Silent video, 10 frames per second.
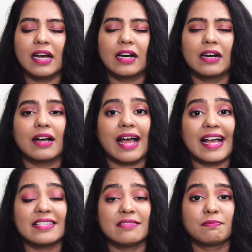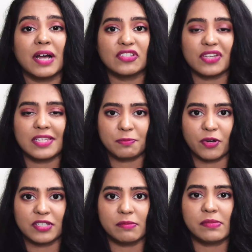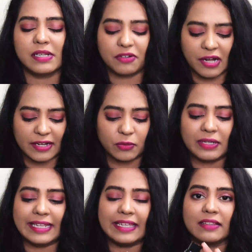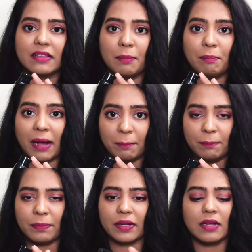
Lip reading: as much as possible, try to clean the pump